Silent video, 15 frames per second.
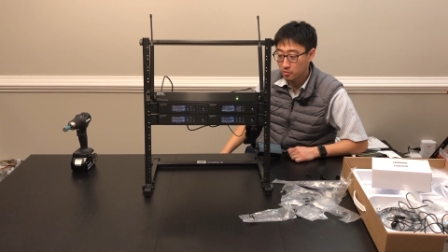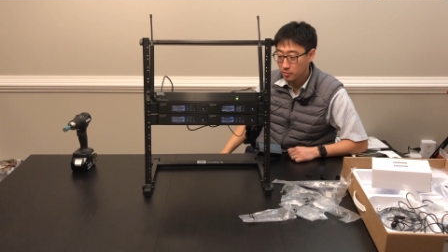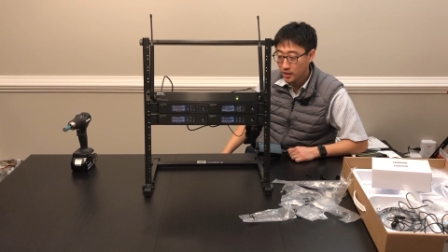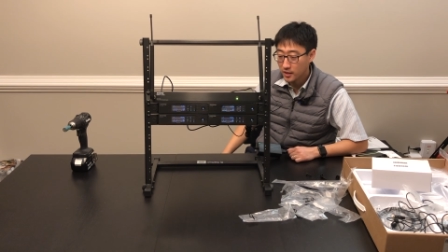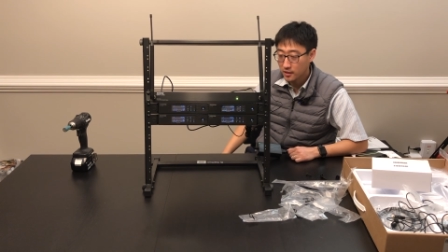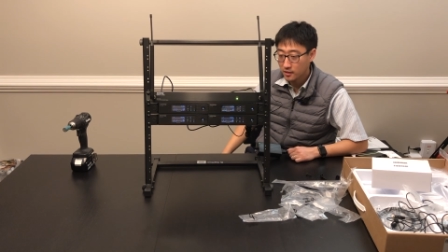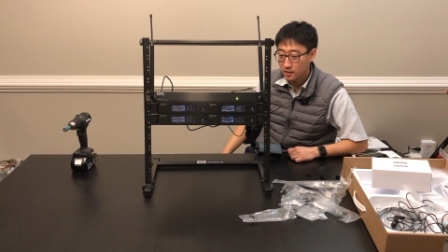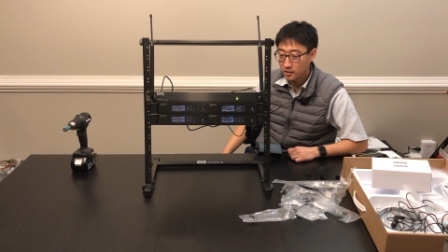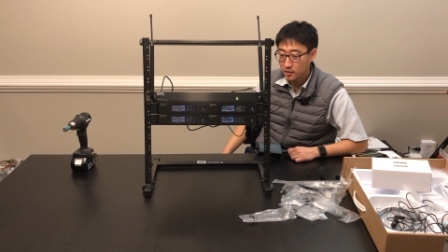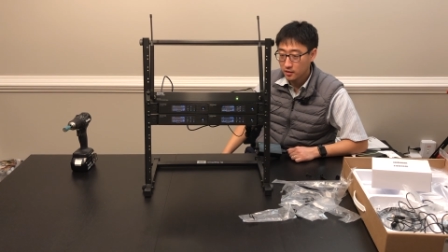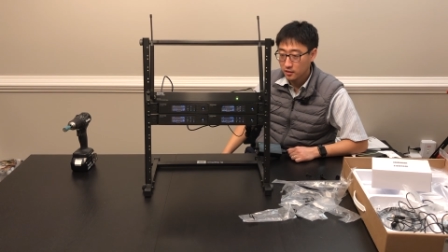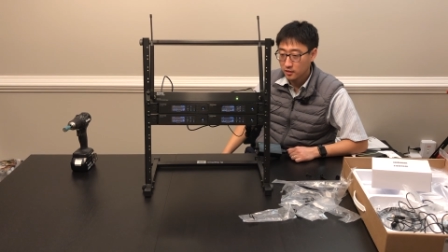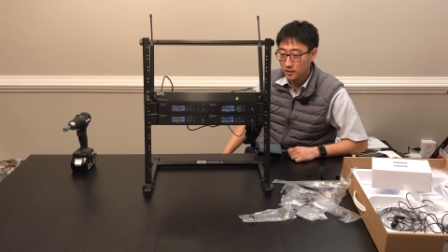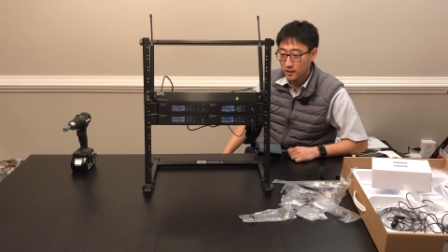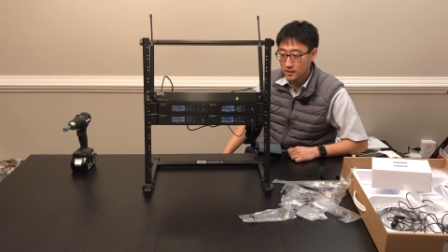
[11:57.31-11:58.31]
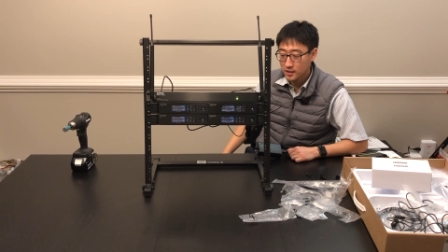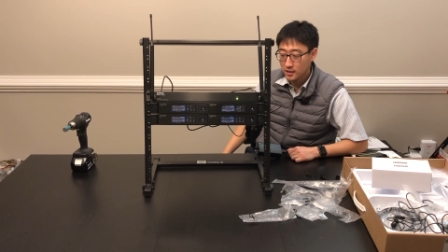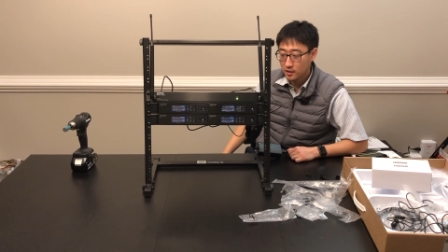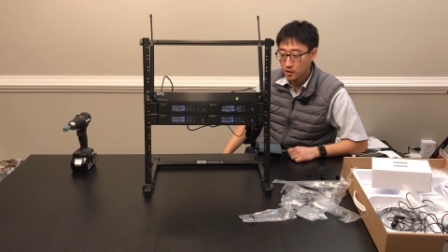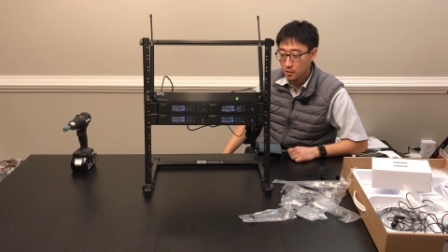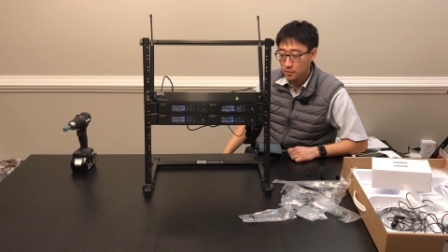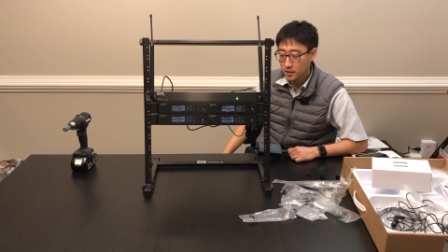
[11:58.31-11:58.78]
But like I
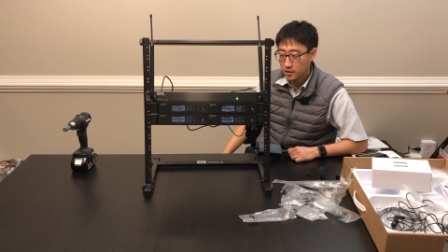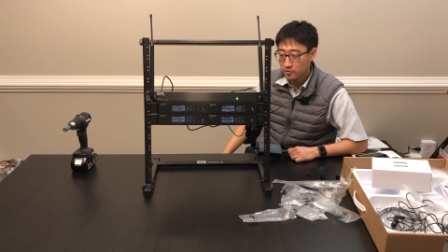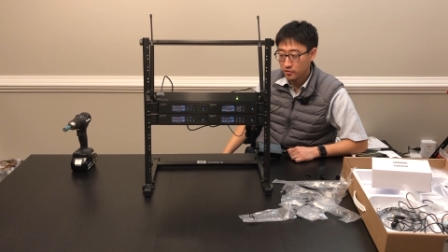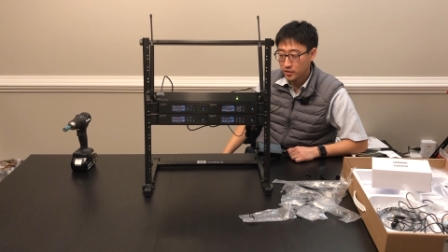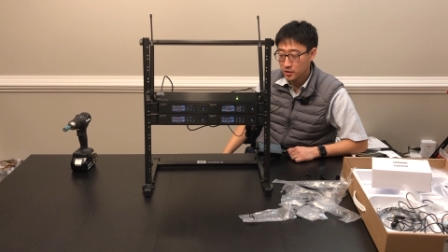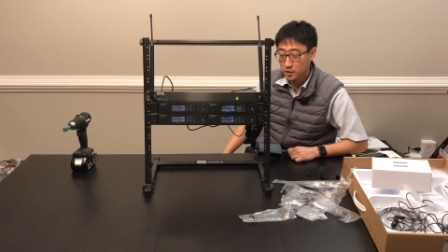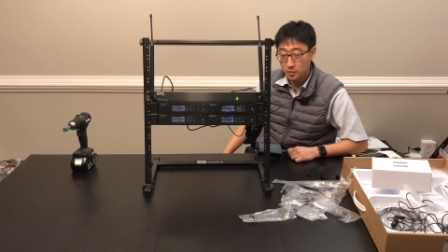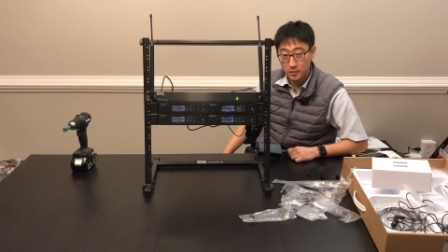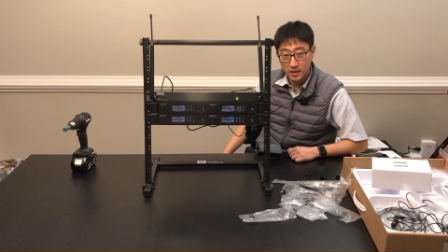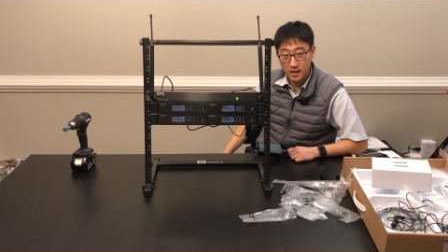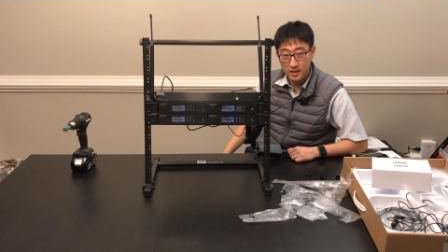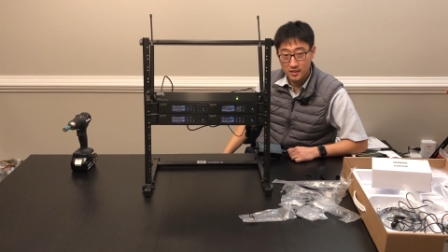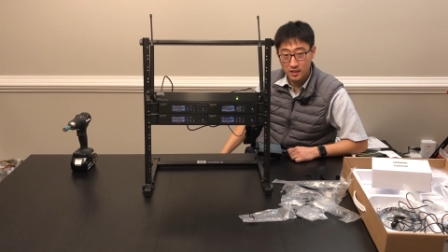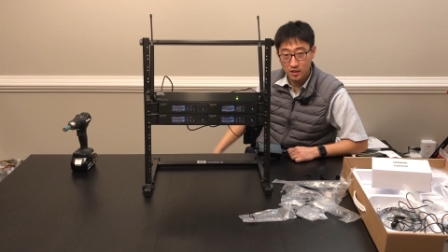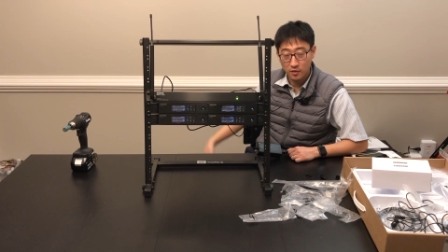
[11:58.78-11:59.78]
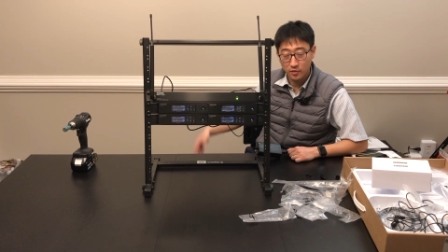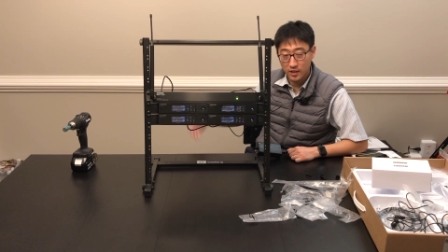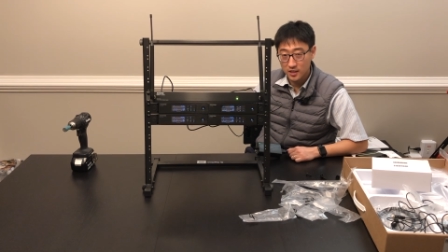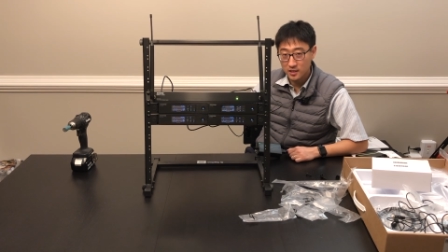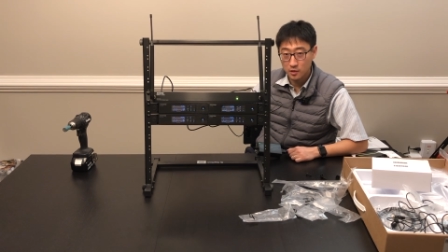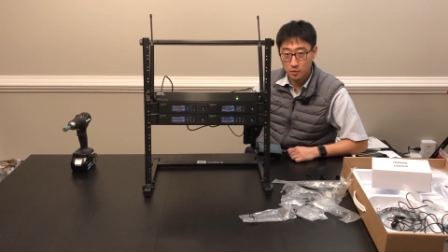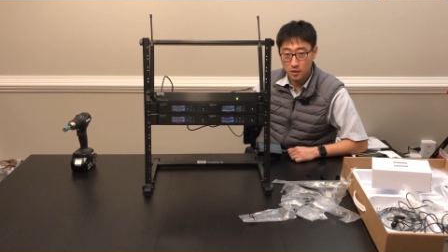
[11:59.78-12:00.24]
said, hope this video helped you guys out. If you guys
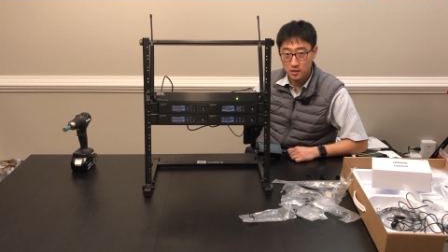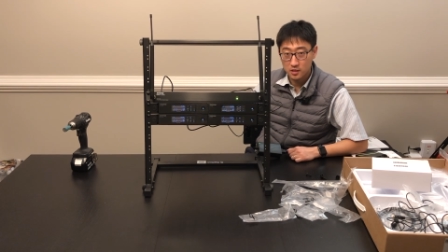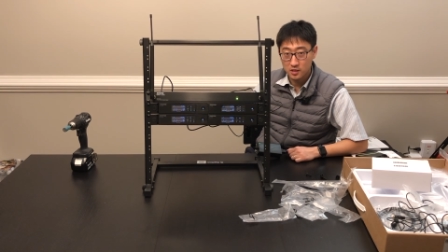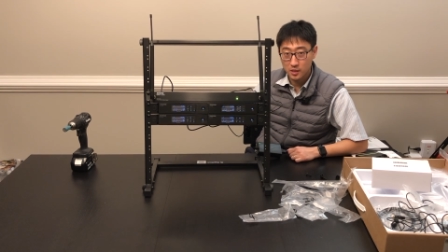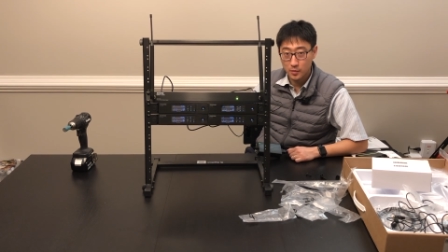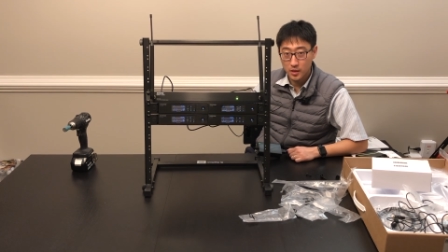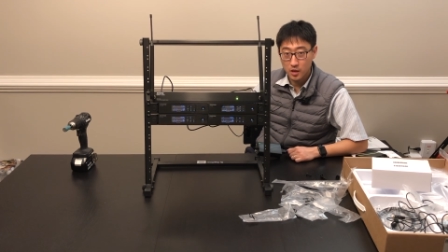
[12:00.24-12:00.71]
have any questions, let me